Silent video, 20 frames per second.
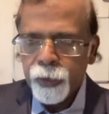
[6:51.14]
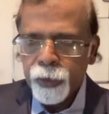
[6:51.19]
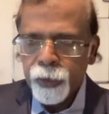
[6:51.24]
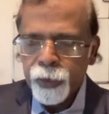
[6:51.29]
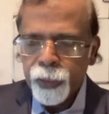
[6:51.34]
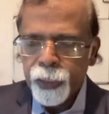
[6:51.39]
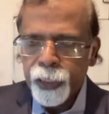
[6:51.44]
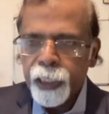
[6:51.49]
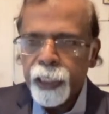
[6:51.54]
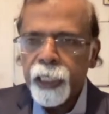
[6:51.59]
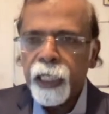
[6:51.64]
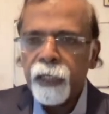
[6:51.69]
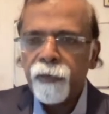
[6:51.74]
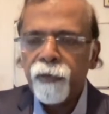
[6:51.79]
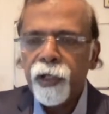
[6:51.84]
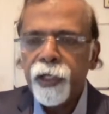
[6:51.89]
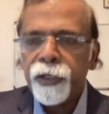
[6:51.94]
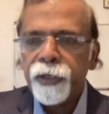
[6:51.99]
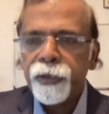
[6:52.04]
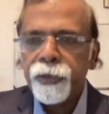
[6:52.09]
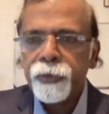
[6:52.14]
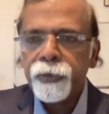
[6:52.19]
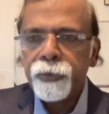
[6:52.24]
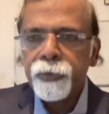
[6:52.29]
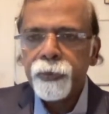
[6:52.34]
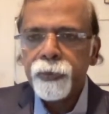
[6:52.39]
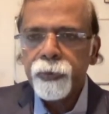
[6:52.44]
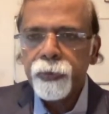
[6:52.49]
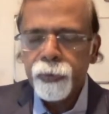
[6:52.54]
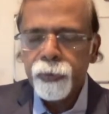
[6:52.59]
equivalent
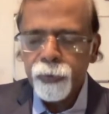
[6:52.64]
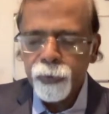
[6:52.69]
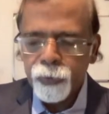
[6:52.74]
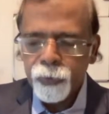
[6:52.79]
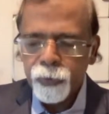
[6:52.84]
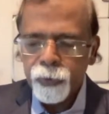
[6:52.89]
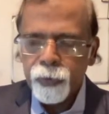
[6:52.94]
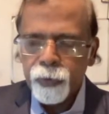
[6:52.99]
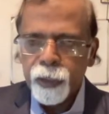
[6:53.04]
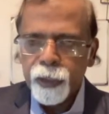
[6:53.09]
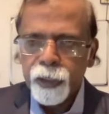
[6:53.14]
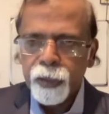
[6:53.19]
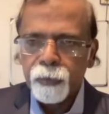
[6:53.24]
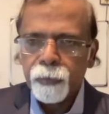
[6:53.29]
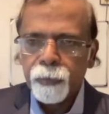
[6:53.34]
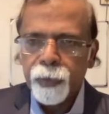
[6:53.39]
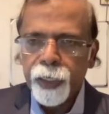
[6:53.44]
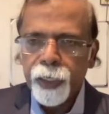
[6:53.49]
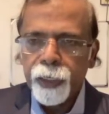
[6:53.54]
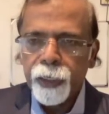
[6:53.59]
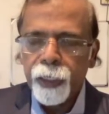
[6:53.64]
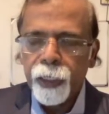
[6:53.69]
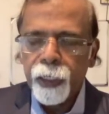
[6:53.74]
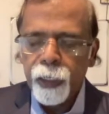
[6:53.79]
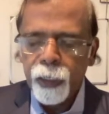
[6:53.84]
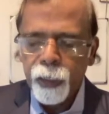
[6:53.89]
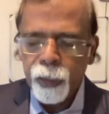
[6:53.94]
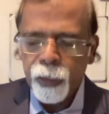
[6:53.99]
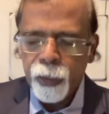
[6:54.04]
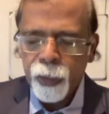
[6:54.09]
to the
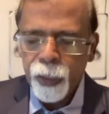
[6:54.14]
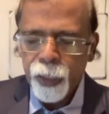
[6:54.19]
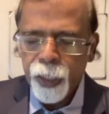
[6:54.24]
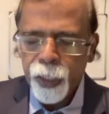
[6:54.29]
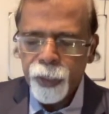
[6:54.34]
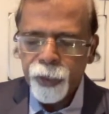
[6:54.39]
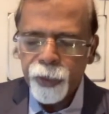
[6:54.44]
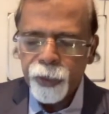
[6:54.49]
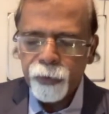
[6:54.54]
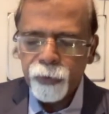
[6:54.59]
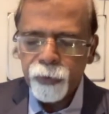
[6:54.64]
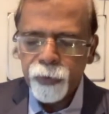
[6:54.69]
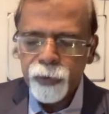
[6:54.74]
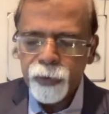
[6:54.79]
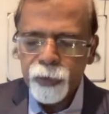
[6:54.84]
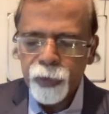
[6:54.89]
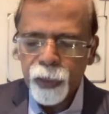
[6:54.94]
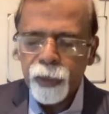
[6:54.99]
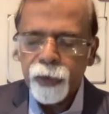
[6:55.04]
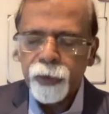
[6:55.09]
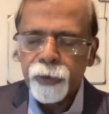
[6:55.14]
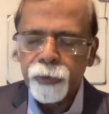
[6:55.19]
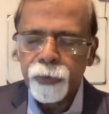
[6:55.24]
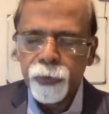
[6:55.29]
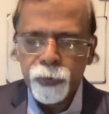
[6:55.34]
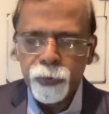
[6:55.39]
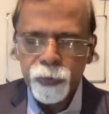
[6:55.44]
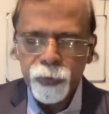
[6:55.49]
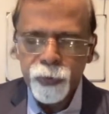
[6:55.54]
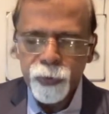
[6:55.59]
spinal anterior horn cell
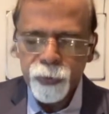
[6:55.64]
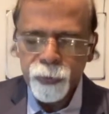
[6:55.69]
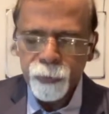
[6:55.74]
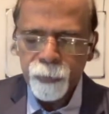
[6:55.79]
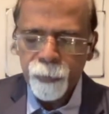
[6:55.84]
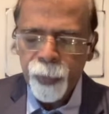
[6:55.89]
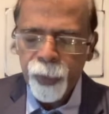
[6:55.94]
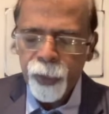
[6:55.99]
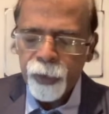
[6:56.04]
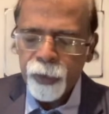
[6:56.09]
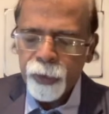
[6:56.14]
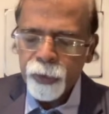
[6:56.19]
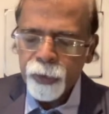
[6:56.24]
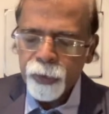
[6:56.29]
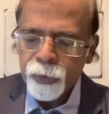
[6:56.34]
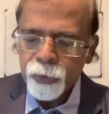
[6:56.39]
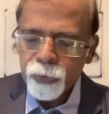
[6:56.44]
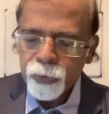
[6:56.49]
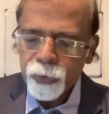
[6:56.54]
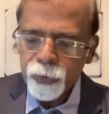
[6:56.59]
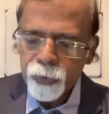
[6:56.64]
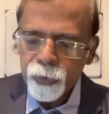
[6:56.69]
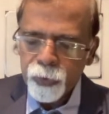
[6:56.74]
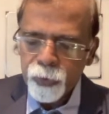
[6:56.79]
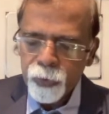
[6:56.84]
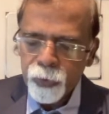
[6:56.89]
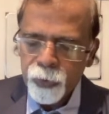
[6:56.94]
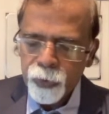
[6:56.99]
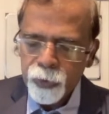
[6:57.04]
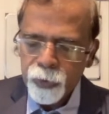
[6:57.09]
neurons. So
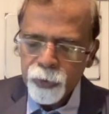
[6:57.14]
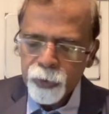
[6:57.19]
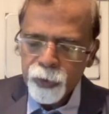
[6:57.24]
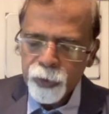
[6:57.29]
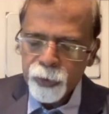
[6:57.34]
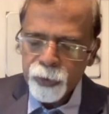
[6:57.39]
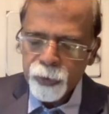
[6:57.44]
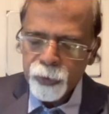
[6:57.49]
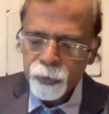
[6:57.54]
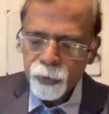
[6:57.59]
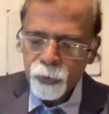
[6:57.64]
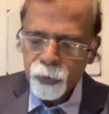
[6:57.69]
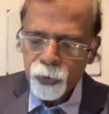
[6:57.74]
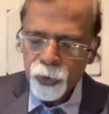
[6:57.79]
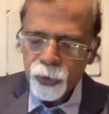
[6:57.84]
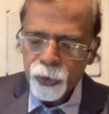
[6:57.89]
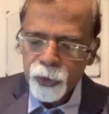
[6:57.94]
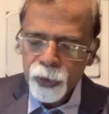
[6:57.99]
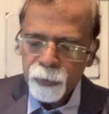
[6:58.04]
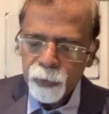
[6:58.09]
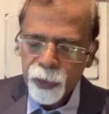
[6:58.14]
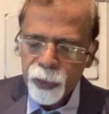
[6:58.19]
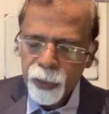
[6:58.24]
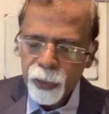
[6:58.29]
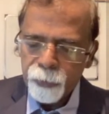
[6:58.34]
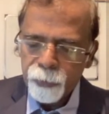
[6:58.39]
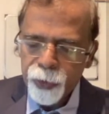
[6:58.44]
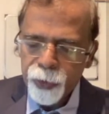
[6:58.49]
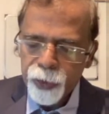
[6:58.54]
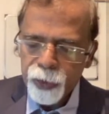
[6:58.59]
this
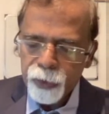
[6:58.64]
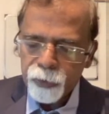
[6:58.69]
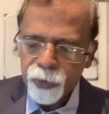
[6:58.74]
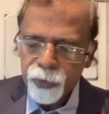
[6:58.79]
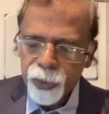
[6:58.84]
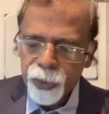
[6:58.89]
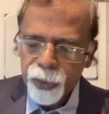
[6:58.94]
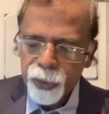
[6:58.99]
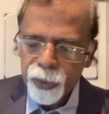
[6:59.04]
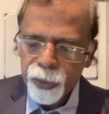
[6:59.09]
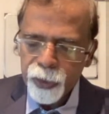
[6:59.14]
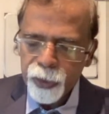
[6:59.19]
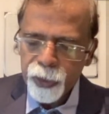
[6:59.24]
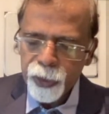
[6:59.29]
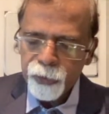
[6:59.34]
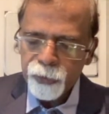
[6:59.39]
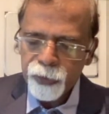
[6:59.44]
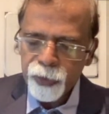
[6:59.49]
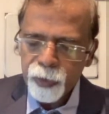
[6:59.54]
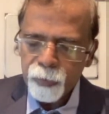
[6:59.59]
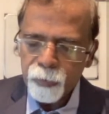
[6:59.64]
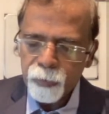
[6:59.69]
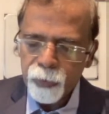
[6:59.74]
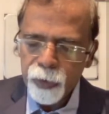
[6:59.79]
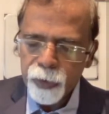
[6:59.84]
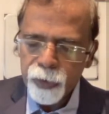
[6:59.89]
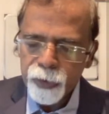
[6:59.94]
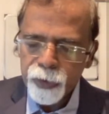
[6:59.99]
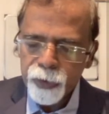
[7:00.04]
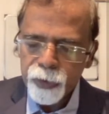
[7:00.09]
corticospinal pathway gives
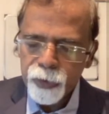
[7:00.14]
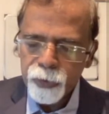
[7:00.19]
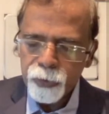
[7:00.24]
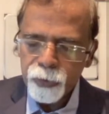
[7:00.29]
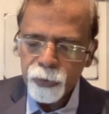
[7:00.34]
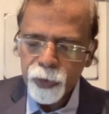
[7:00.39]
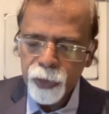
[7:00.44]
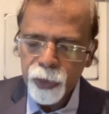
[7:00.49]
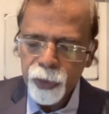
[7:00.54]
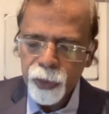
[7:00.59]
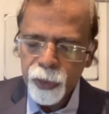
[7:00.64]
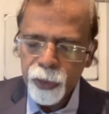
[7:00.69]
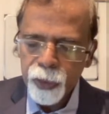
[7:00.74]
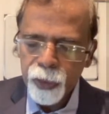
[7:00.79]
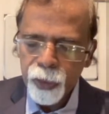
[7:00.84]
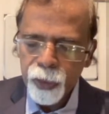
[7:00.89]
impulses to the